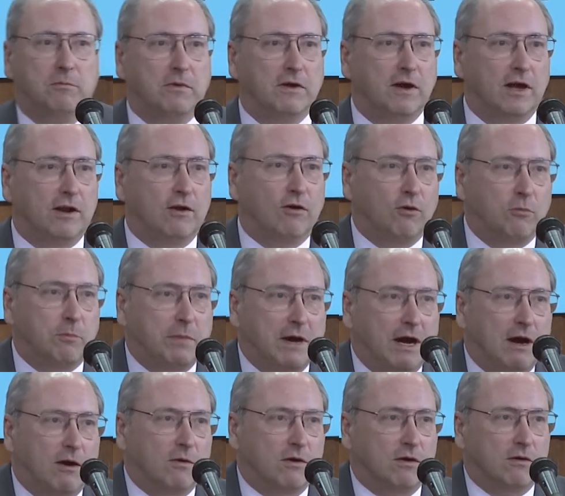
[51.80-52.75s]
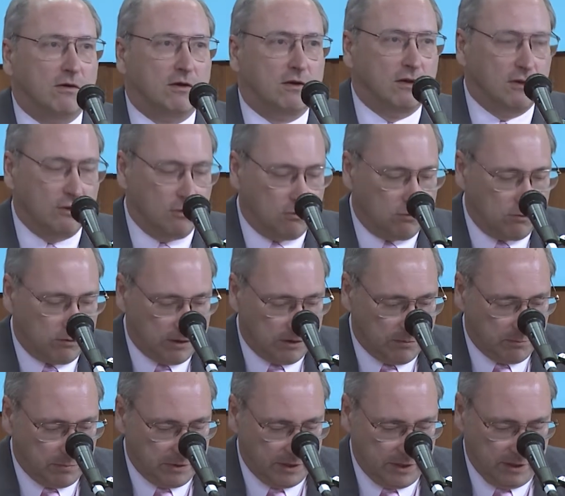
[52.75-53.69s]
Idaho Power, a local
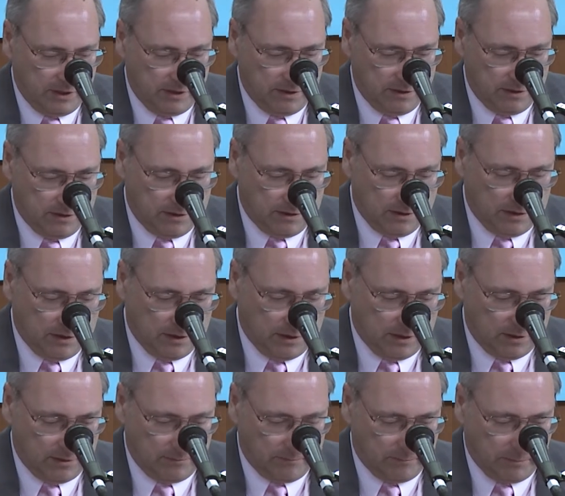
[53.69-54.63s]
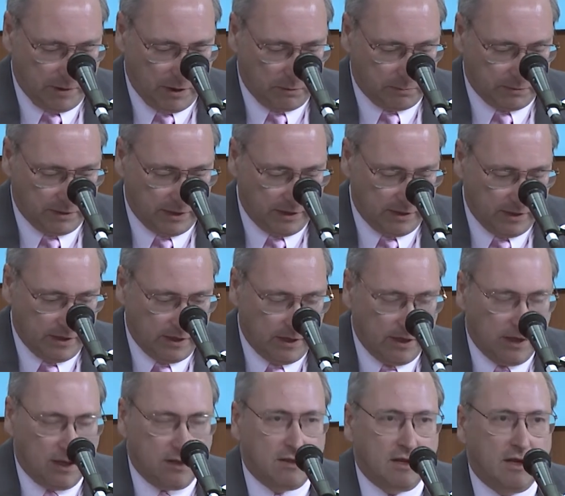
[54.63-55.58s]
company, power plant,
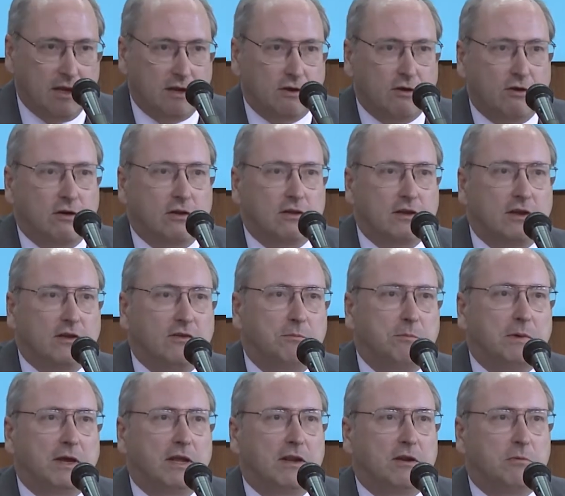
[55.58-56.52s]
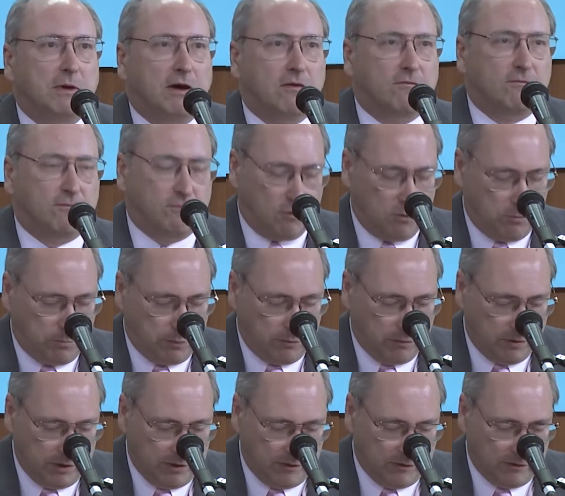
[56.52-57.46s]
they currently spend about
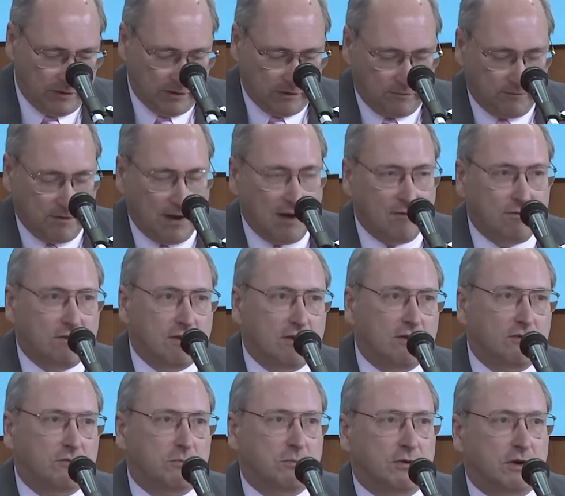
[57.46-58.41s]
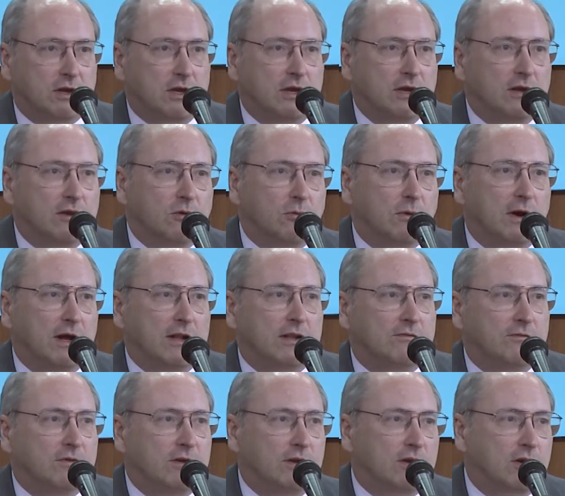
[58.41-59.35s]
4.65 cents per kilowatt
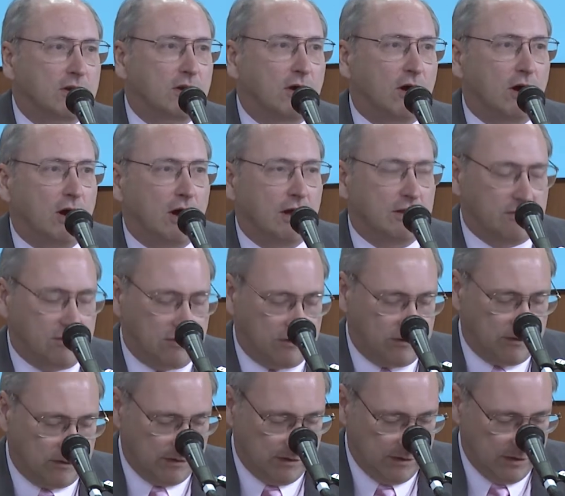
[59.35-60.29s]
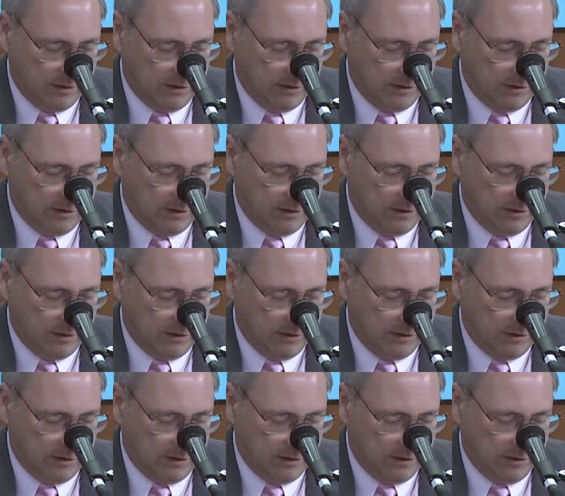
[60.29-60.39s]
for their costs.